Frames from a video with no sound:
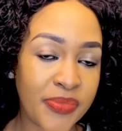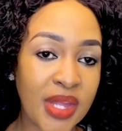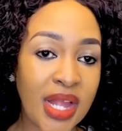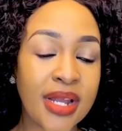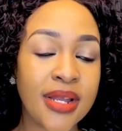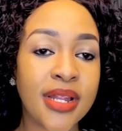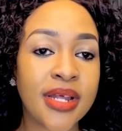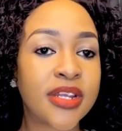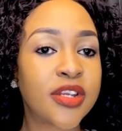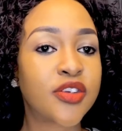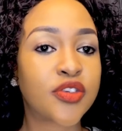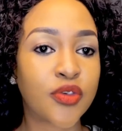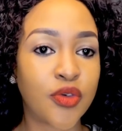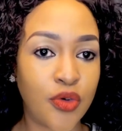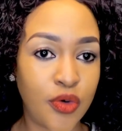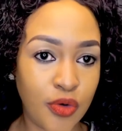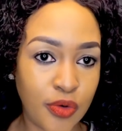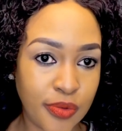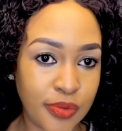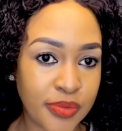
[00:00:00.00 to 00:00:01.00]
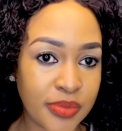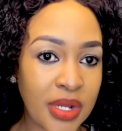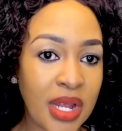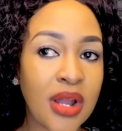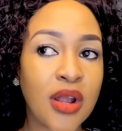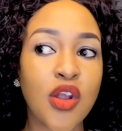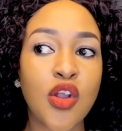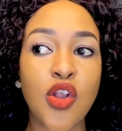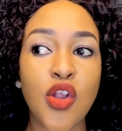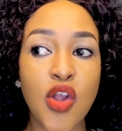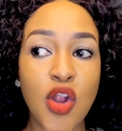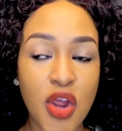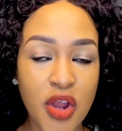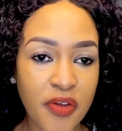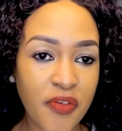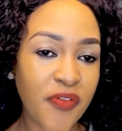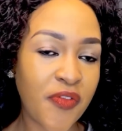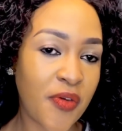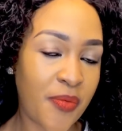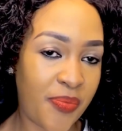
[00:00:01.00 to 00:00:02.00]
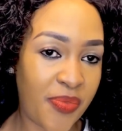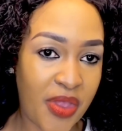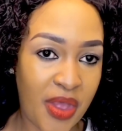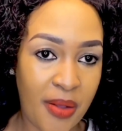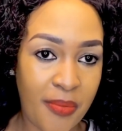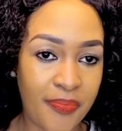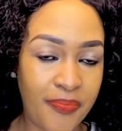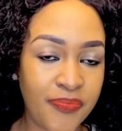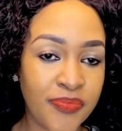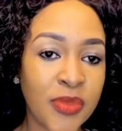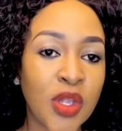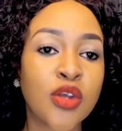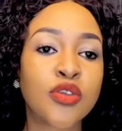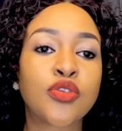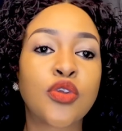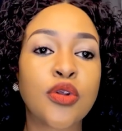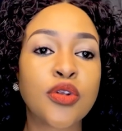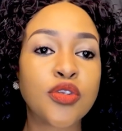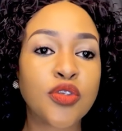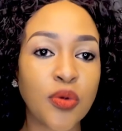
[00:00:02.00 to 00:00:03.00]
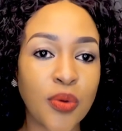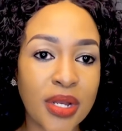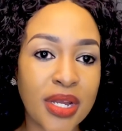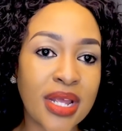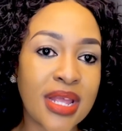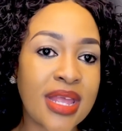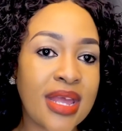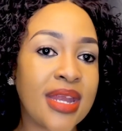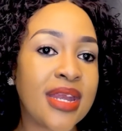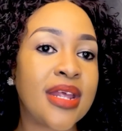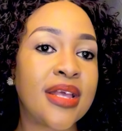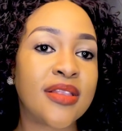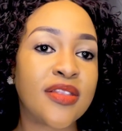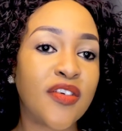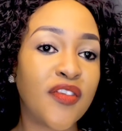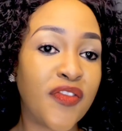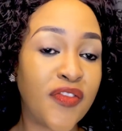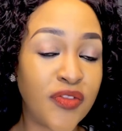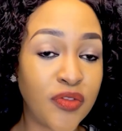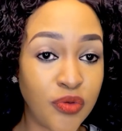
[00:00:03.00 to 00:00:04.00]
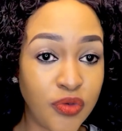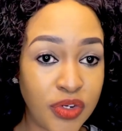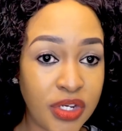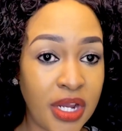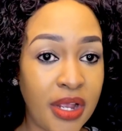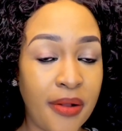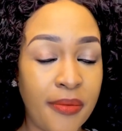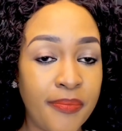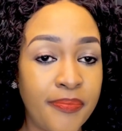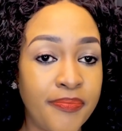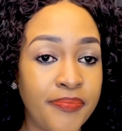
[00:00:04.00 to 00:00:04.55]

Let it go. Learn from them. Don't do it again in the future.